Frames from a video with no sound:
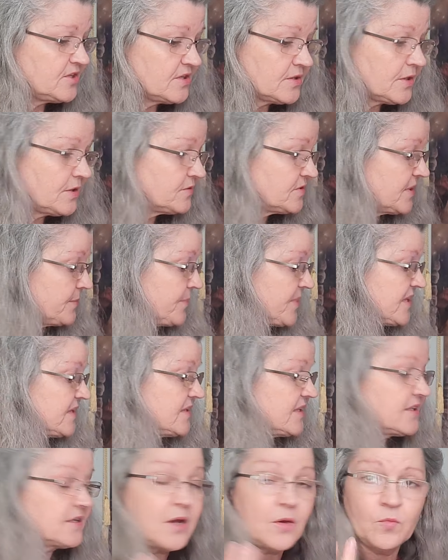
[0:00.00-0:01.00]
you know,
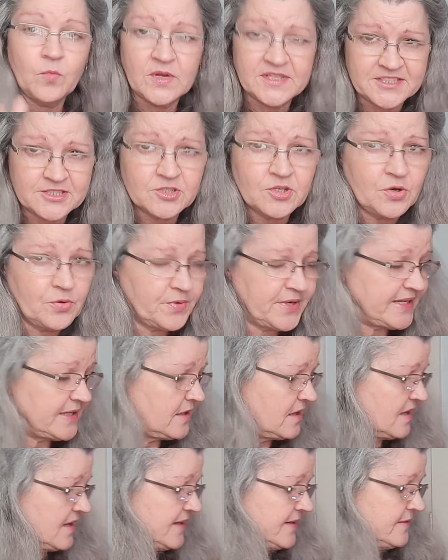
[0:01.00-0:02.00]
depending on what's going
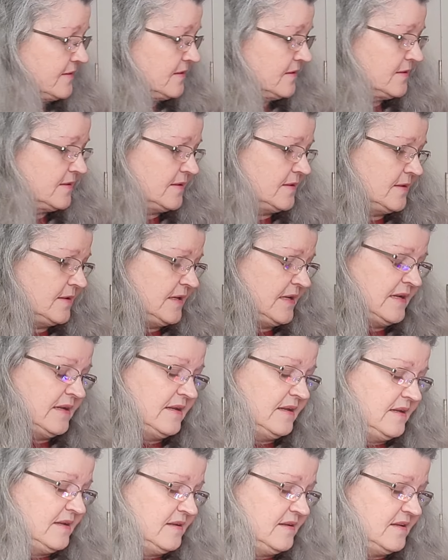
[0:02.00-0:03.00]
on,
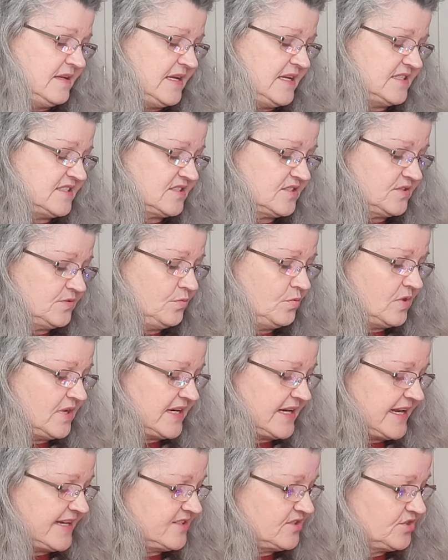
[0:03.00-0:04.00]
as to what
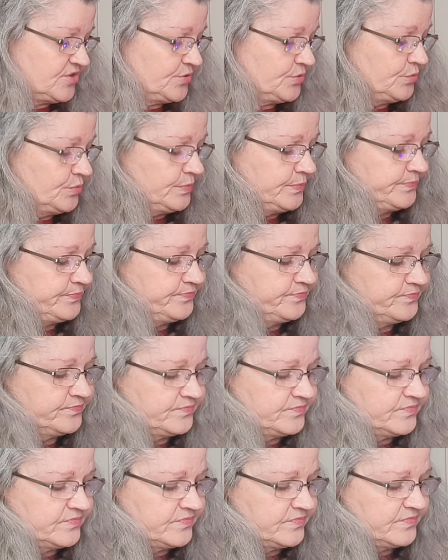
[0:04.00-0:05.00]
I do.
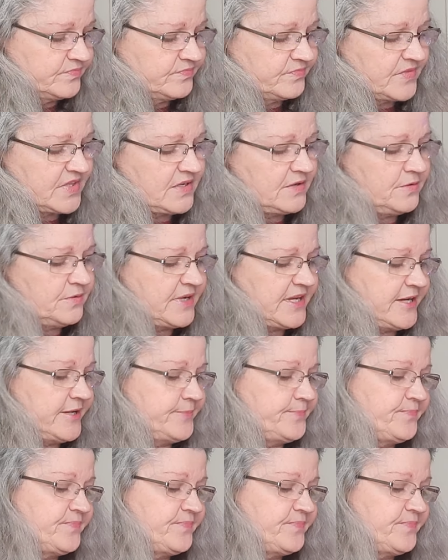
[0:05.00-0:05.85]
Okay.